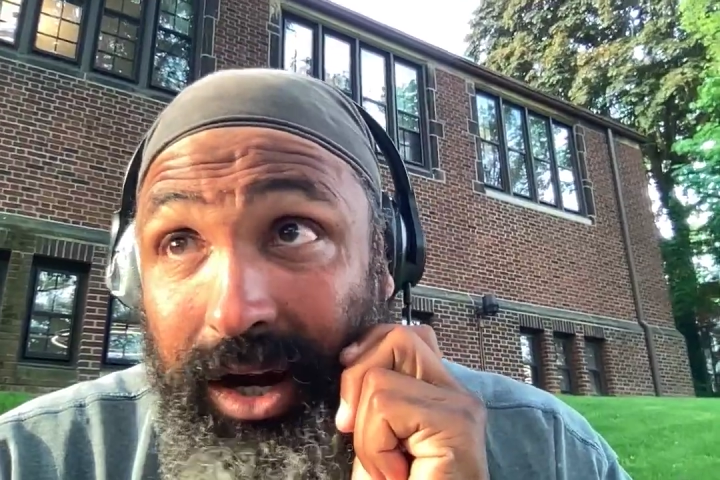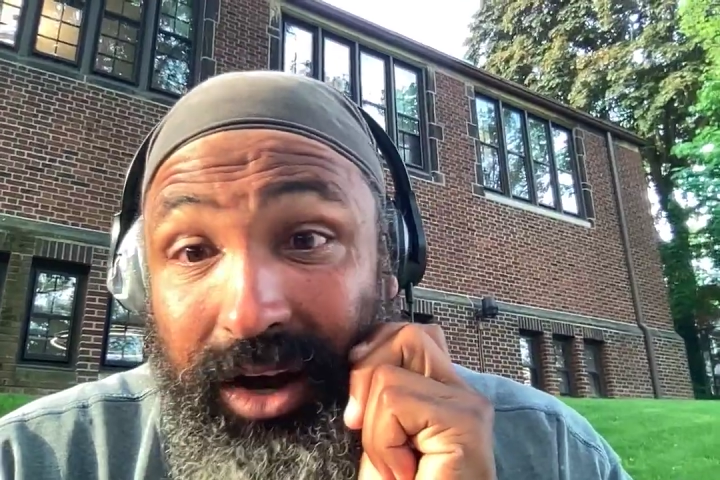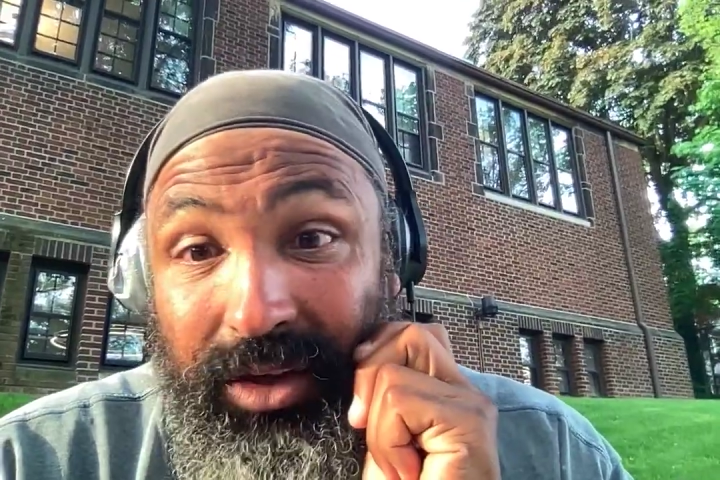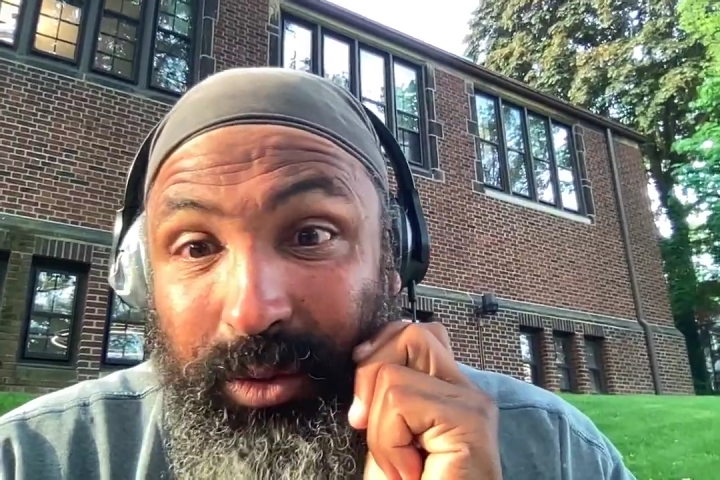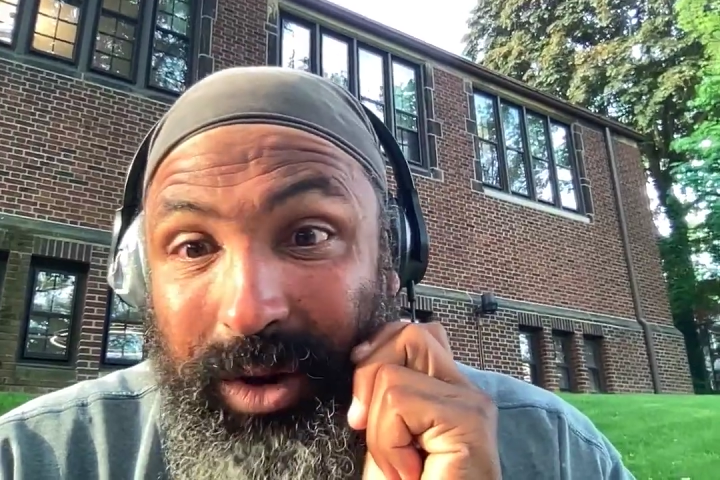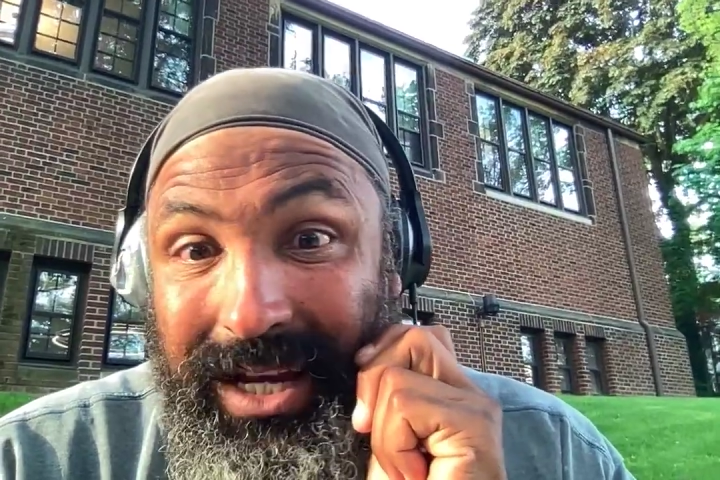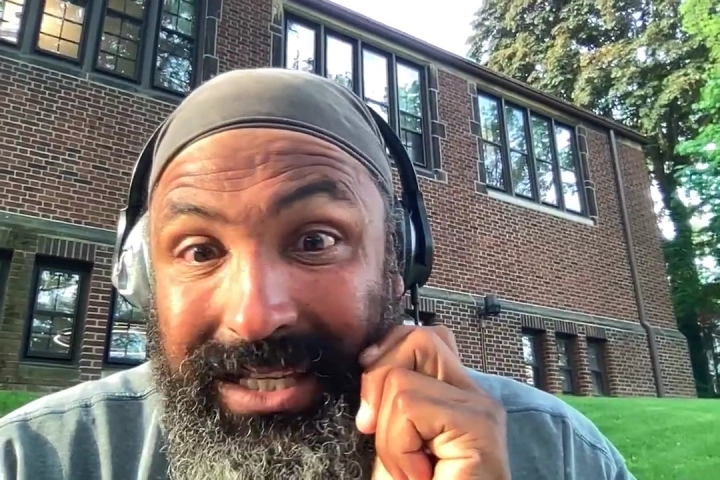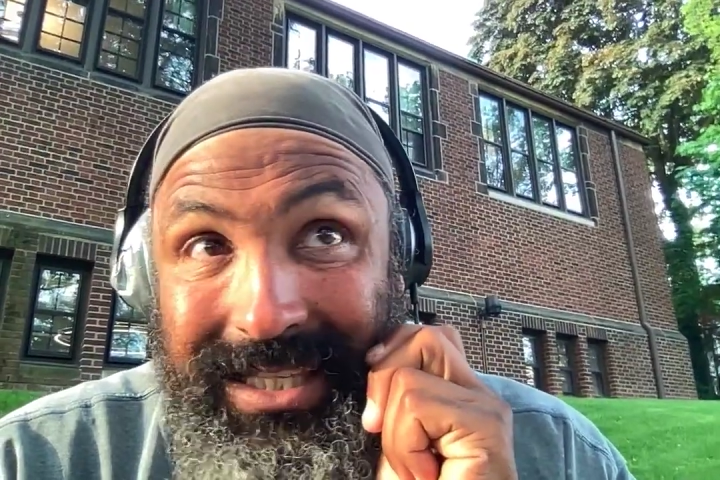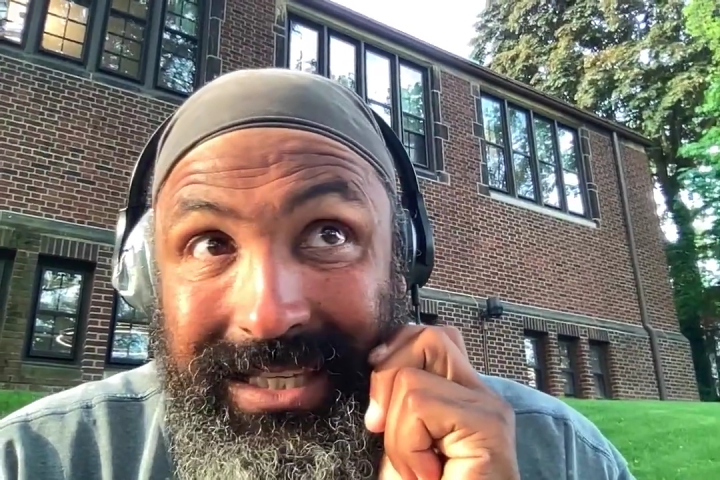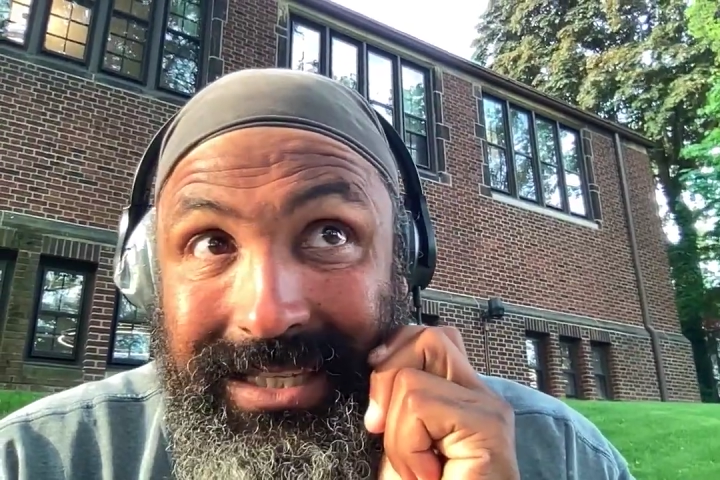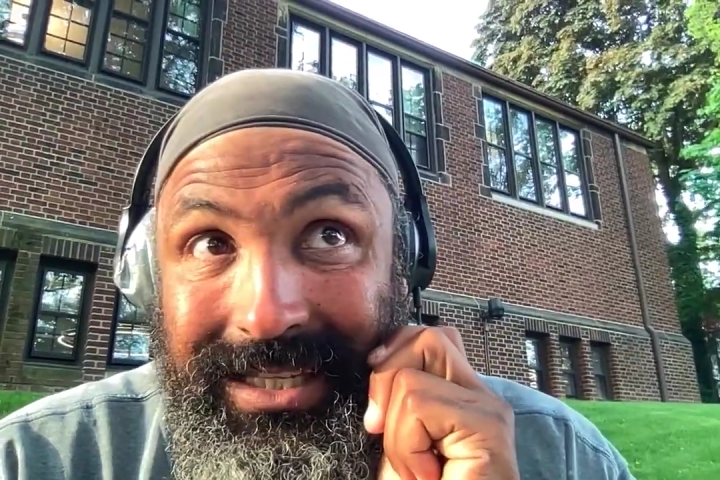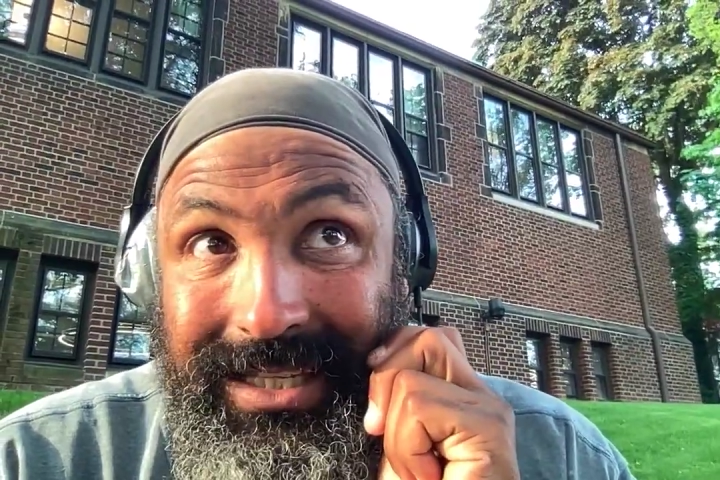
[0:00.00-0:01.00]
Otherwise,
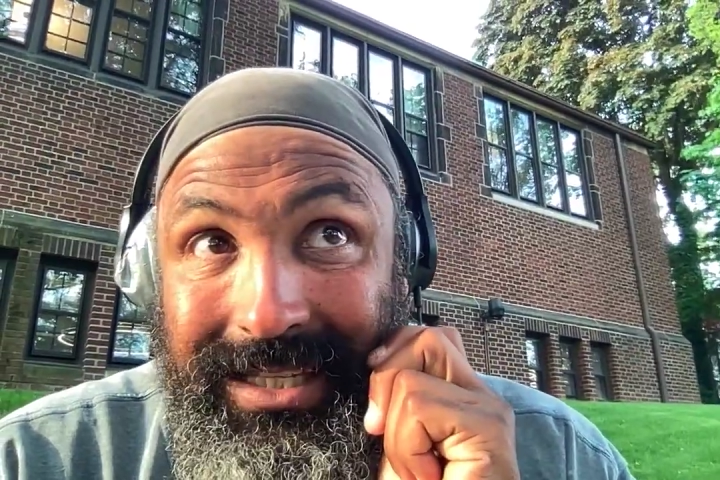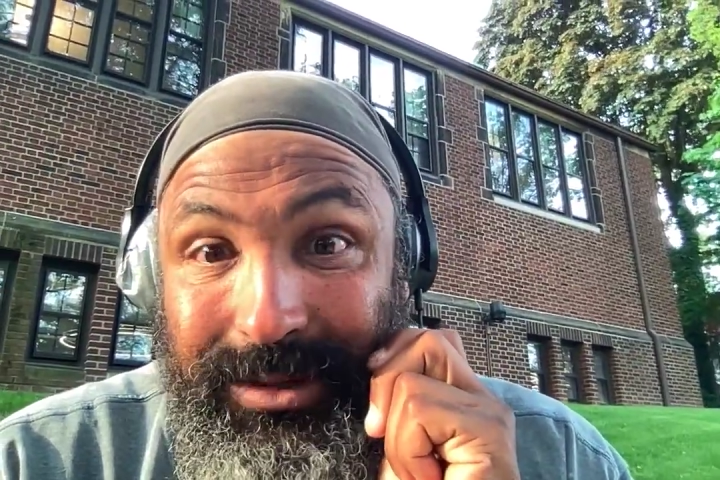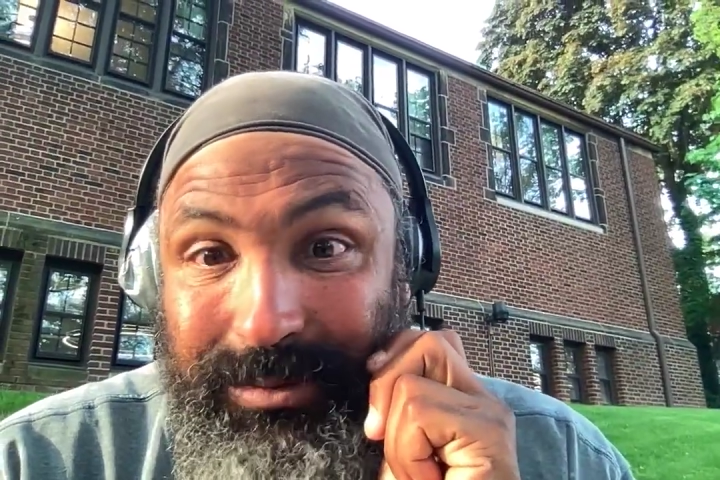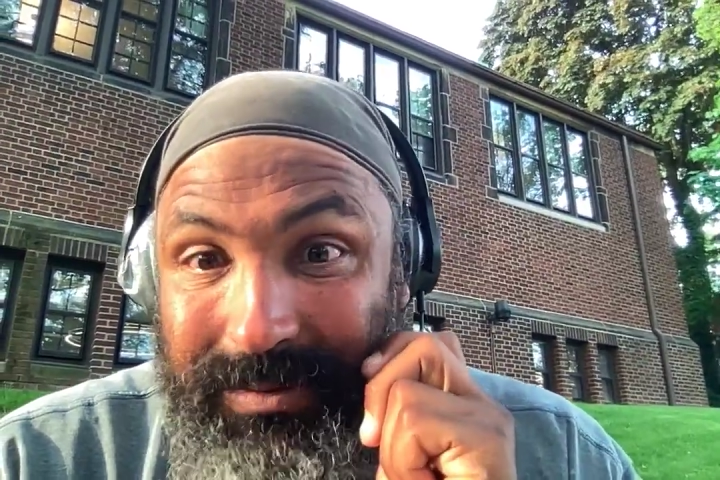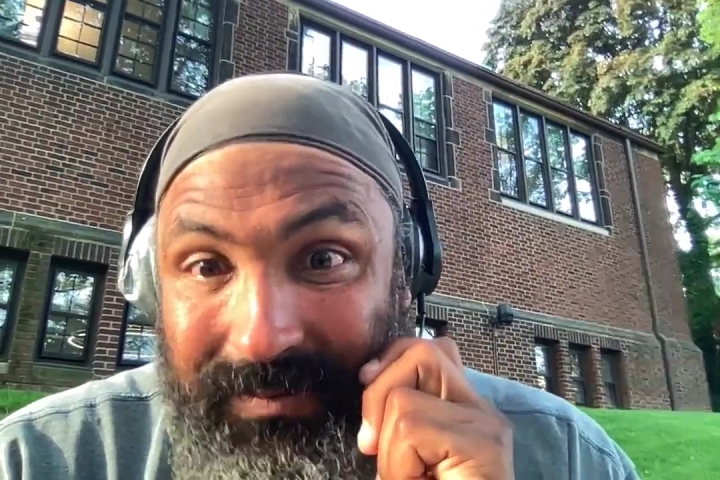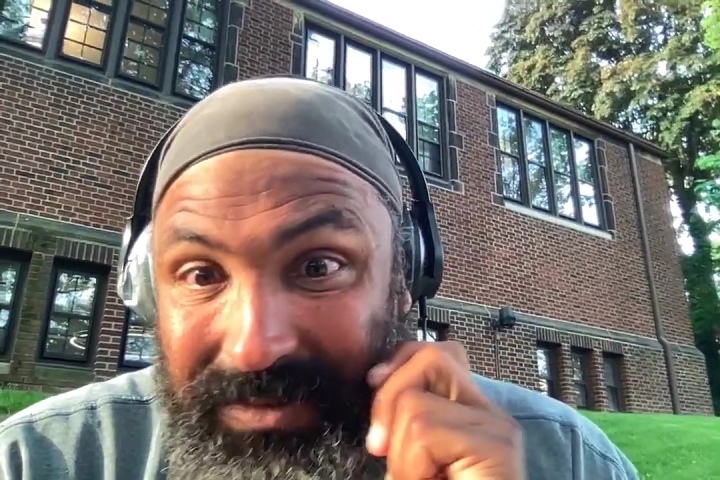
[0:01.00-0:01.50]
the system